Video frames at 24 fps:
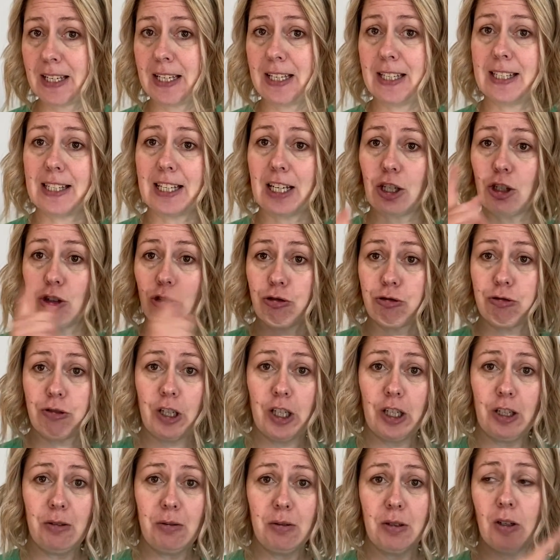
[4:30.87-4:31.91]
Is that
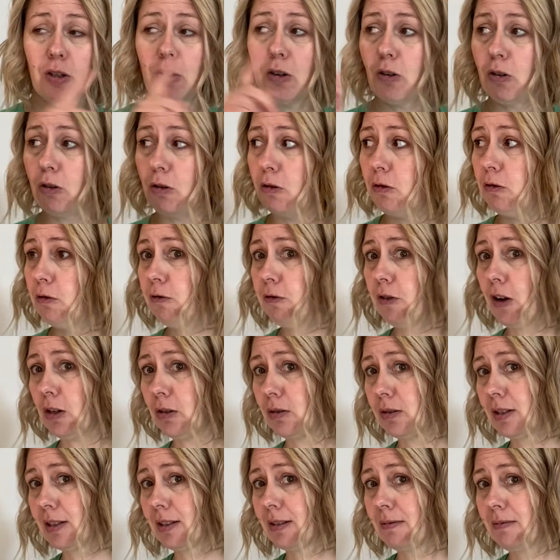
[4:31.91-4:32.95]
true or
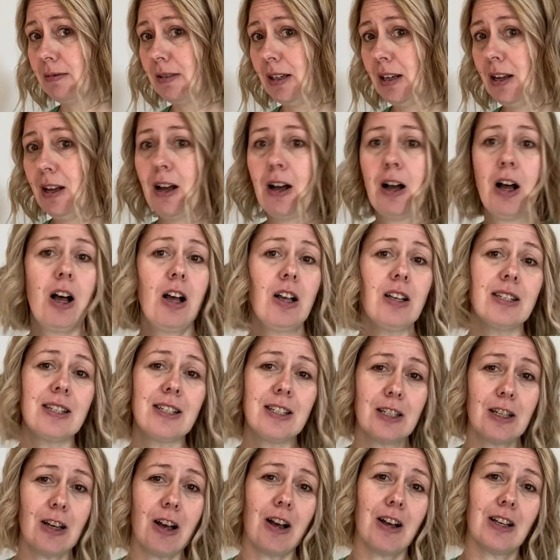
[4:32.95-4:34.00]
false? Are
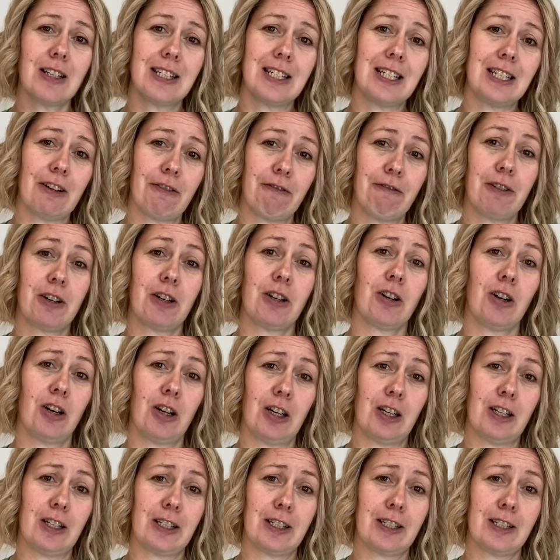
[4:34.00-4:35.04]
stars different
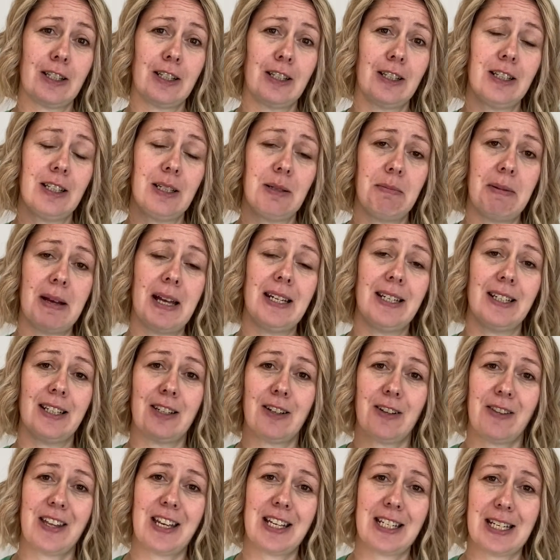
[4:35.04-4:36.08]
colours depending
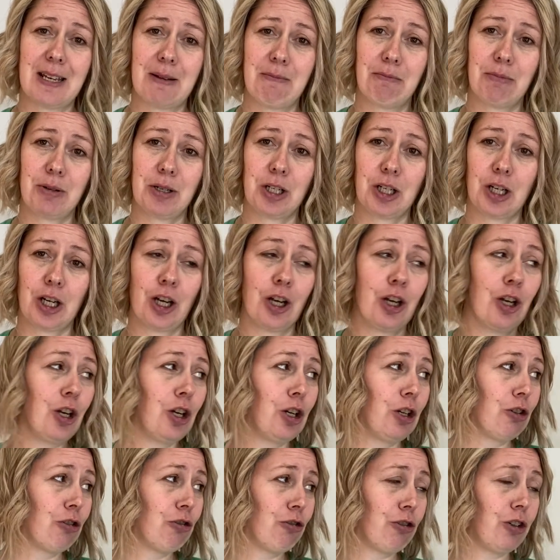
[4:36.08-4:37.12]
on their temperature?
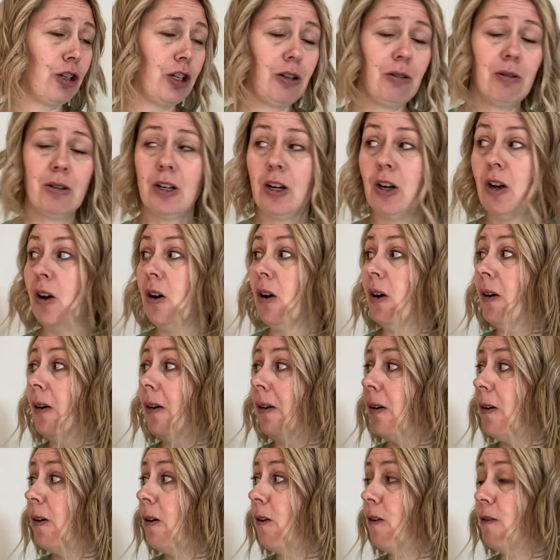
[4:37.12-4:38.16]
True
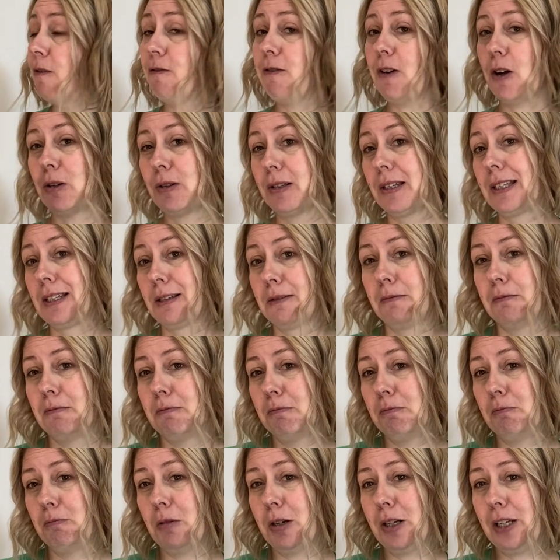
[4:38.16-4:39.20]
or false?
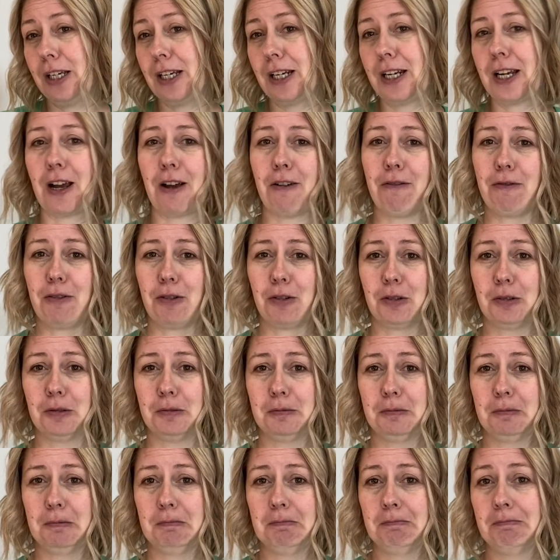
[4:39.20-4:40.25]
What are you going to go
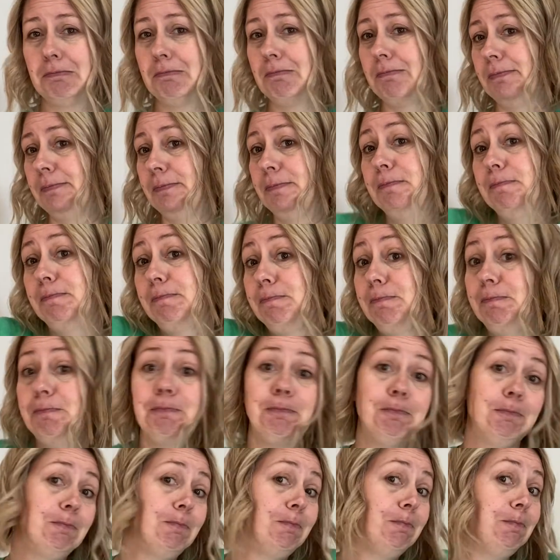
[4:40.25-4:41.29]

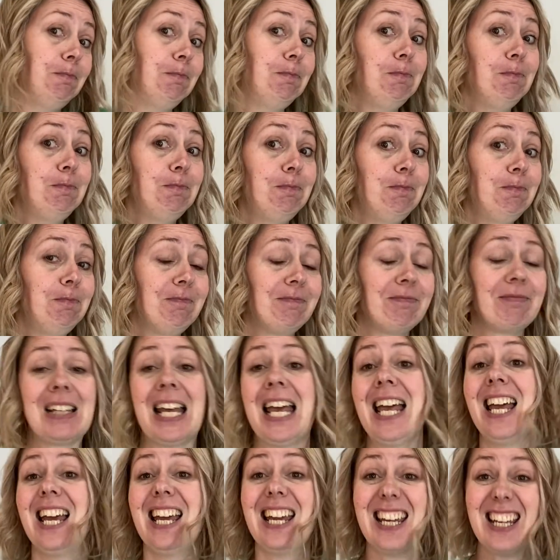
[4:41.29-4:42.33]
for?
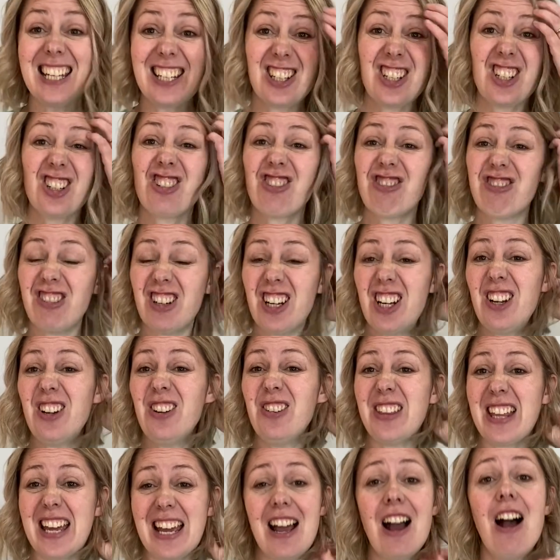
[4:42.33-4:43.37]
It's true,
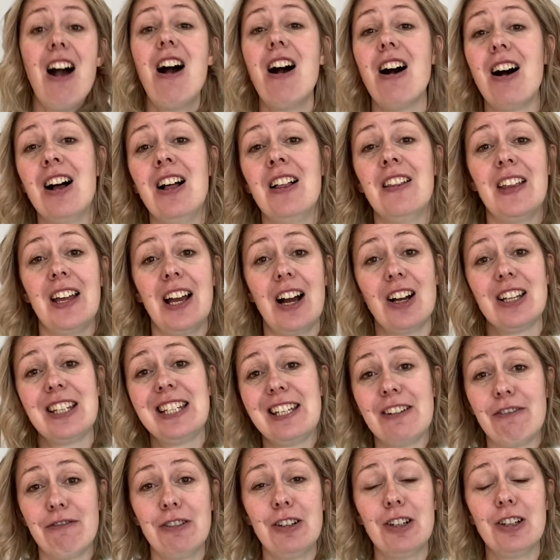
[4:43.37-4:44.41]
they are. They are
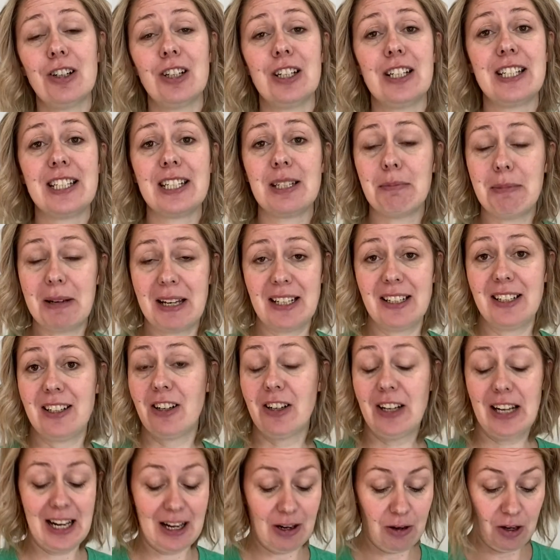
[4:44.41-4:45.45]
different colours depending
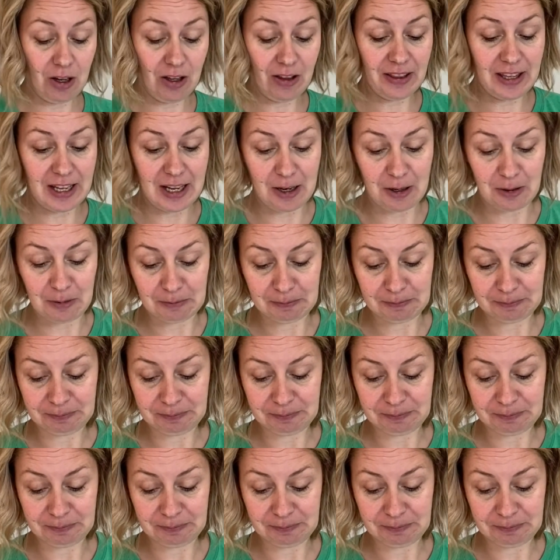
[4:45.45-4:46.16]
on how hot they are.